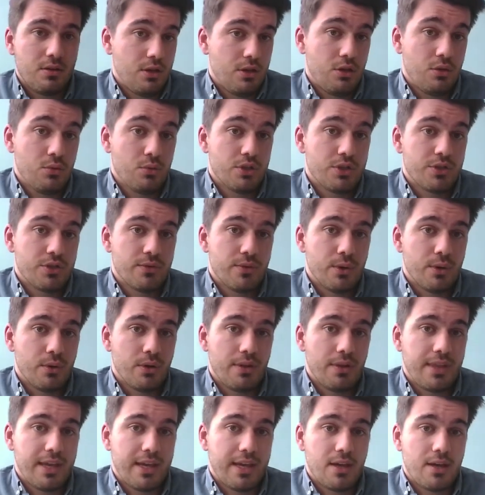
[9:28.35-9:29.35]
huge
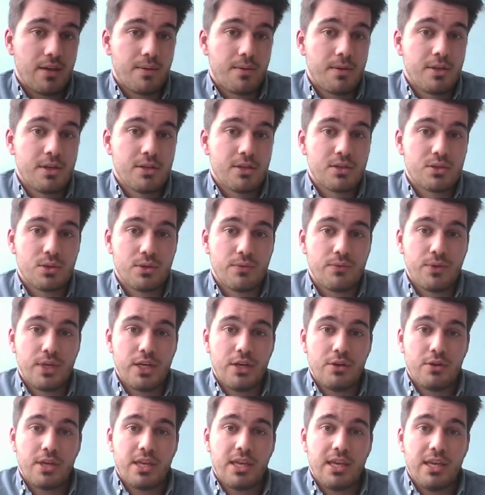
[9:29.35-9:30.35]
role there. So if we
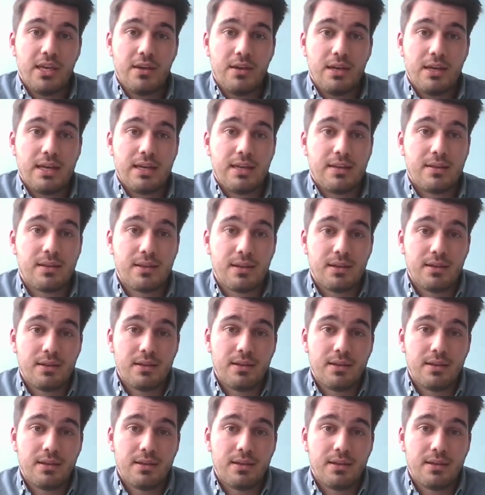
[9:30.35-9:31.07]
look here at